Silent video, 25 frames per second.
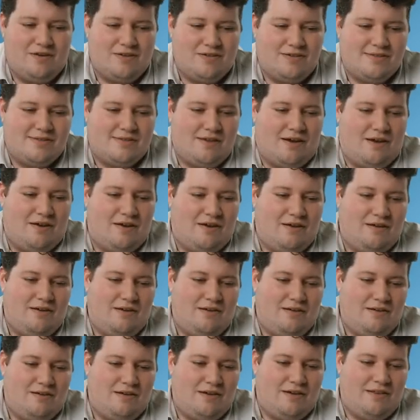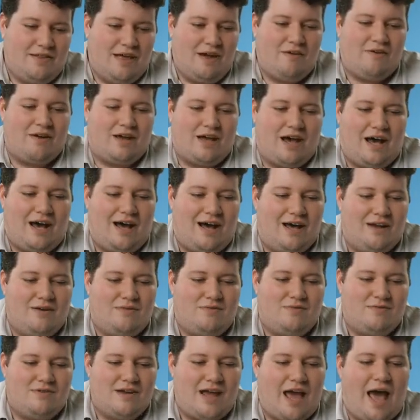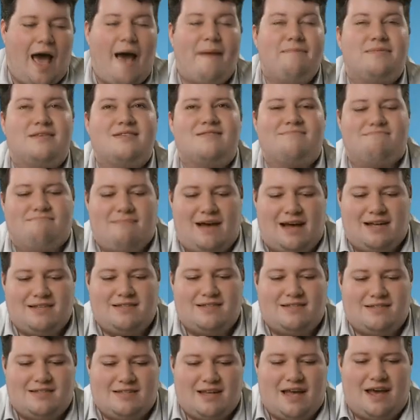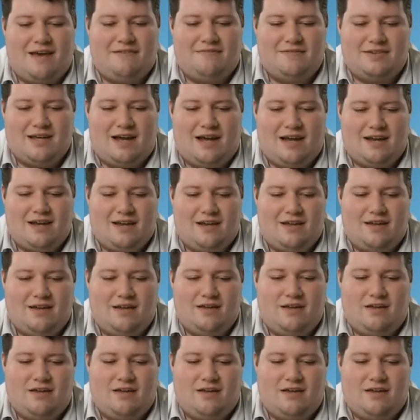So in that regard, apps must save data.